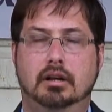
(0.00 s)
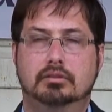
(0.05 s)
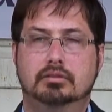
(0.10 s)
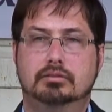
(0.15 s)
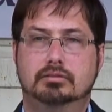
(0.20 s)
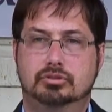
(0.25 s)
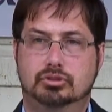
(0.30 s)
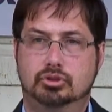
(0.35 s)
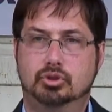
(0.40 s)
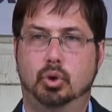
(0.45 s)

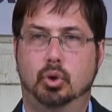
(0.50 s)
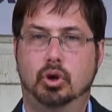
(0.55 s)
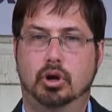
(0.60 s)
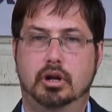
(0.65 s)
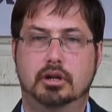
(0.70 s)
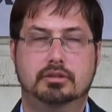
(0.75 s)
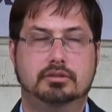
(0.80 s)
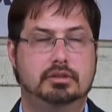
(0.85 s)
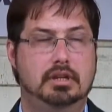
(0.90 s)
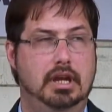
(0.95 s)

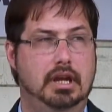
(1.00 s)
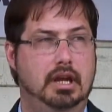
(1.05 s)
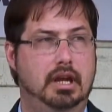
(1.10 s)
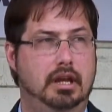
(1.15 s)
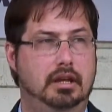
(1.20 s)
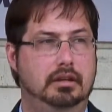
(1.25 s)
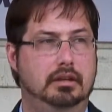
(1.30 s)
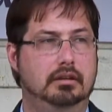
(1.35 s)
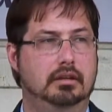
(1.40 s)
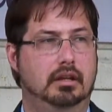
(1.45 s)
stores
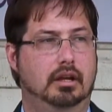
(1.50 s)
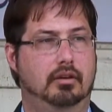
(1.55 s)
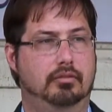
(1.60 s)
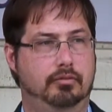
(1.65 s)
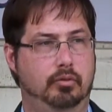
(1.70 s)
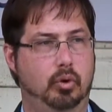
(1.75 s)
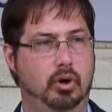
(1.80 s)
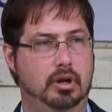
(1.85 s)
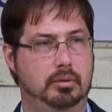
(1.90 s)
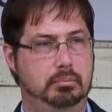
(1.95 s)
and a
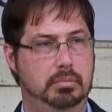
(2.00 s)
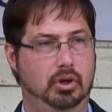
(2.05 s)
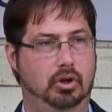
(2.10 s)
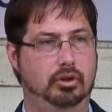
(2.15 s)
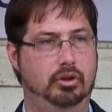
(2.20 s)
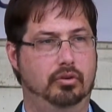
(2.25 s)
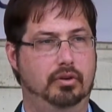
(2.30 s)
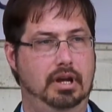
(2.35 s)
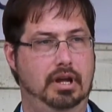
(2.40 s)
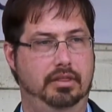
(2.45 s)
fort
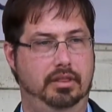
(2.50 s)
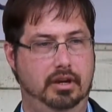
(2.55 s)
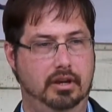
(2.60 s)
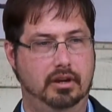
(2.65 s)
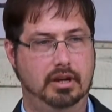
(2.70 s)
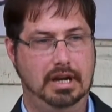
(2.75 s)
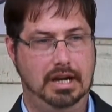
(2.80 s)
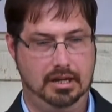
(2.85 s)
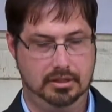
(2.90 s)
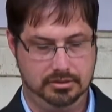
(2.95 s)
built around
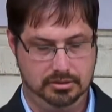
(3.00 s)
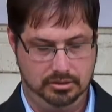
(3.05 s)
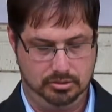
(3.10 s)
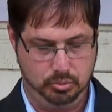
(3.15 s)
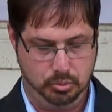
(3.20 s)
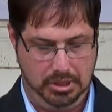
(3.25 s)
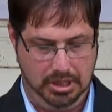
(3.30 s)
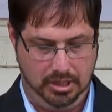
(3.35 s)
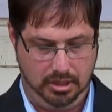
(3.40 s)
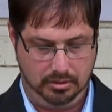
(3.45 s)
their house as
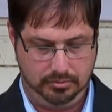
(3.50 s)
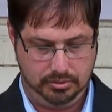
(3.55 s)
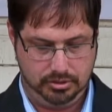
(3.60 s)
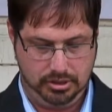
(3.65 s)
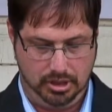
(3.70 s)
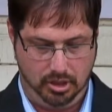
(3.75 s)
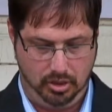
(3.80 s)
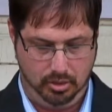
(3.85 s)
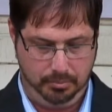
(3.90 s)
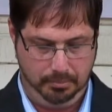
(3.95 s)
well.
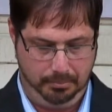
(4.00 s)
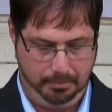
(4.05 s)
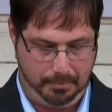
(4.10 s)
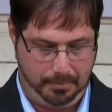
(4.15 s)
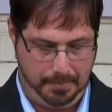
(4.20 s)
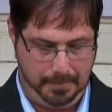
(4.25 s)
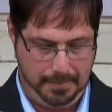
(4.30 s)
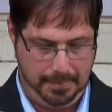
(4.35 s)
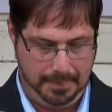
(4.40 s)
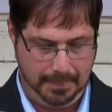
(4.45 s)
So
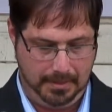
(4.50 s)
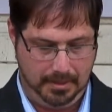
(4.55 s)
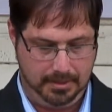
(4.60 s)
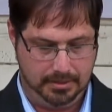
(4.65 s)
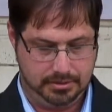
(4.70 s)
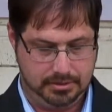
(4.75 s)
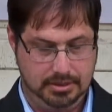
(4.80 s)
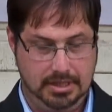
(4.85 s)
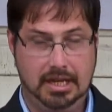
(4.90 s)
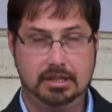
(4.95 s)

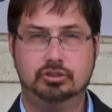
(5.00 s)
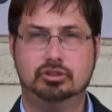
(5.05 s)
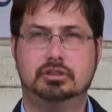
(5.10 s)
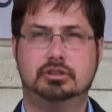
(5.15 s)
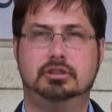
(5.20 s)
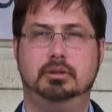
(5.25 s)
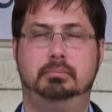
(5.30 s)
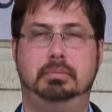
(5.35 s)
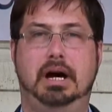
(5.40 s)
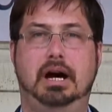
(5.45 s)
it's not
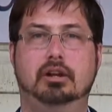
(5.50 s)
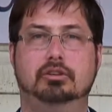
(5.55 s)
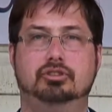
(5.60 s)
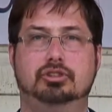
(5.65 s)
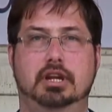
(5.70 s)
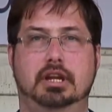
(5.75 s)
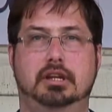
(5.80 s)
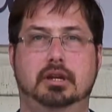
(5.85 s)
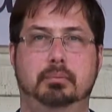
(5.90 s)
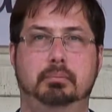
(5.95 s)
just about
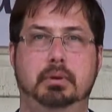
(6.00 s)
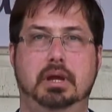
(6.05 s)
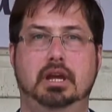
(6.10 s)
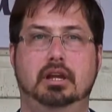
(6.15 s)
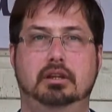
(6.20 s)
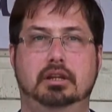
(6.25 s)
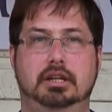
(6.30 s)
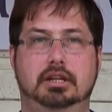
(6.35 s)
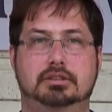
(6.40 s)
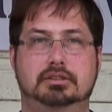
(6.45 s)
Jacob
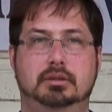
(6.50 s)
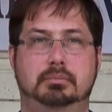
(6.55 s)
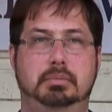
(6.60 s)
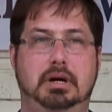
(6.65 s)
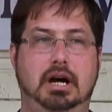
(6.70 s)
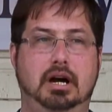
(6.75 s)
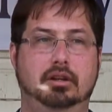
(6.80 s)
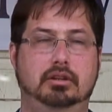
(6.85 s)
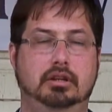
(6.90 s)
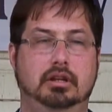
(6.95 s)
Bayley, it's
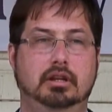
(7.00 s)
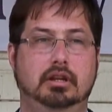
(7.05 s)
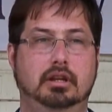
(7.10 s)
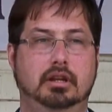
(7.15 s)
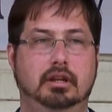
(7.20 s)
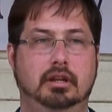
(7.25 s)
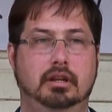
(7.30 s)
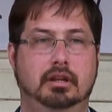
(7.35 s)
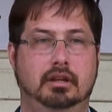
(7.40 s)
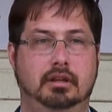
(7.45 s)
about
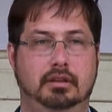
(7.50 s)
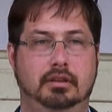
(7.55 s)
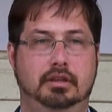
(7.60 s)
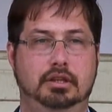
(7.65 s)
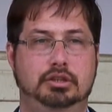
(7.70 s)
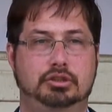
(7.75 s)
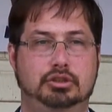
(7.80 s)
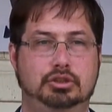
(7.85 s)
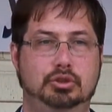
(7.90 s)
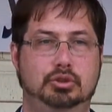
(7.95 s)

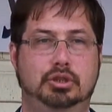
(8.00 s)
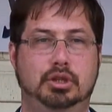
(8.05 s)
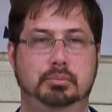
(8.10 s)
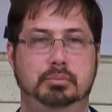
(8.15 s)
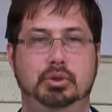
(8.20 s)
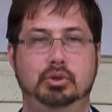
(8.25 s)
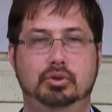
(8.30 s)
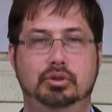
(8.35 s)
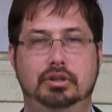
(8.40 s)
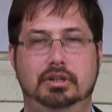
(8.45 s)
these two
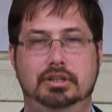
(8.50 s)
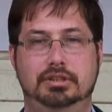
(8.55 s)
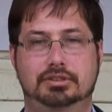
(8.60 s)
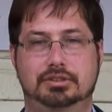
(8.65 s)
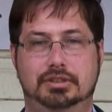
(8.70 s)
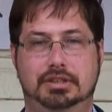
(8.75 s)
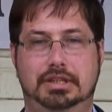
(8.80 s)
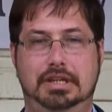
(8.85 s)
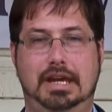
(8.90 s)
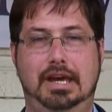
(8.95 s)
communities
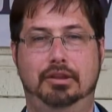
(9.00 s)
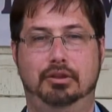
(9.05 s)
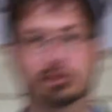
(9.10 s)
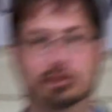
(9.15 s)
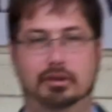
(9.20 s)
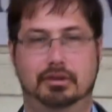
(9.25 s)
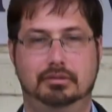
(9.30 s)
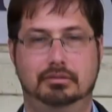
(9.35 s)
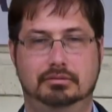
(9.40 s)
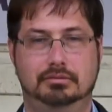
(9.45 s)

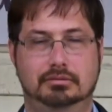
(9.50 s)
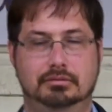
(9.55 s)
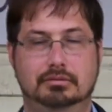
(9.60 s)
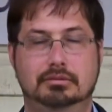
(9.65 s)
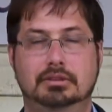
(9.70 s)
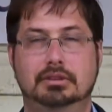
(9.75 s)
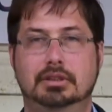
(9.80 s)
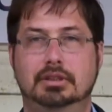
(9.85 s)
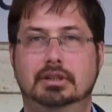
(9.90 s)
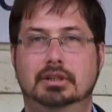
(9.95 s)
together
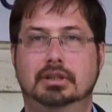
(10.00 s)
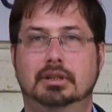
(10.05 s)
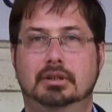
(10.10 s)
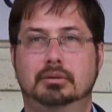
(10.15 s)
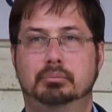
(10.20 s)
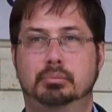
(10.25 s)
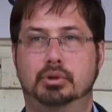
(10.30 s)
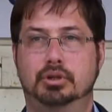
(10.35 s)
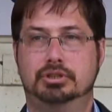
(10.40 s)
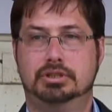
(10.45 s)

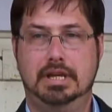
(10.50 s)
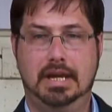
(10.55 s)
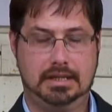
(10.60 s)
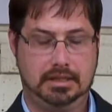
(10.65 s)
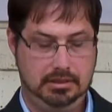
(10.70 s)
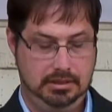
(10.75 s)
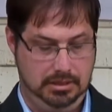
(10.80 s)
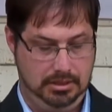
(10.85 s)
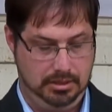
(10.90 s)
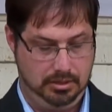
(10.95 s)

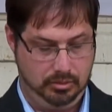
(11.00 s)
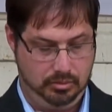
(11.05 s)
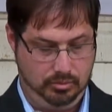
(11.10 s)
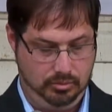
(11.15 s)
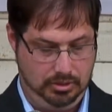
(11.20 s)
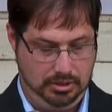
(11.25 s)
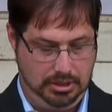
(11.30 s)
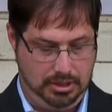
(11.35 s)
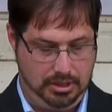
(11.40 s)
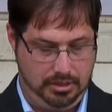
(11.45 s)
protecting
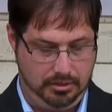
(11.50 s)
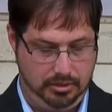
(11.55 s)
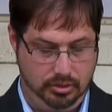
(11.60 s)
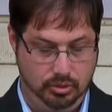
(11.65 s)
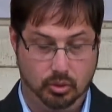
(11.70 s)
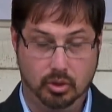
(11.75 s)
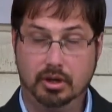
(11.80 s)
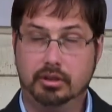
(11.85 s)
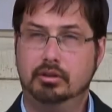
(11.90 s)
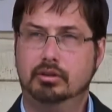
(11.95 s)
the
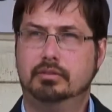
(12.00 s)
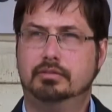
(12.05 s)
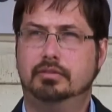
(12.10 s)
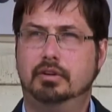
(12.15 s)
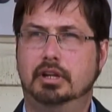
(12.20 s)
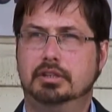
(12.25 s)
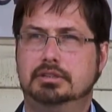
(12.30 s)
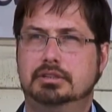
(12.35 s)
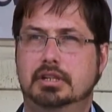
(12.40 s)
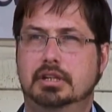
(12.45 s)
northern
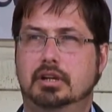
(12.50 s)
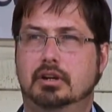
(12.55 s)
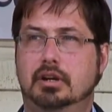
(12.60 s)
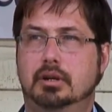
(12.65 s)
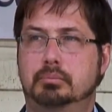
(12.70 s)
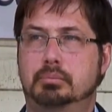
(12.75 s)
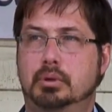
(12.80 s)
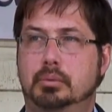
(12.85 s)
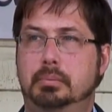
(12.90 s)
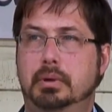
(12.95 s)
frontier
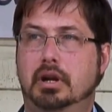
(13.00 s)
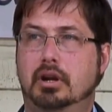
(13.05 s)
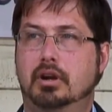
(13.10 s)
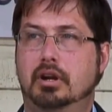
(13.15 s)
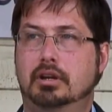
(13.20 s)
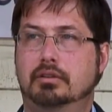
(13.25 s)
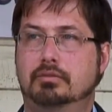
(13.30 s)
and preparing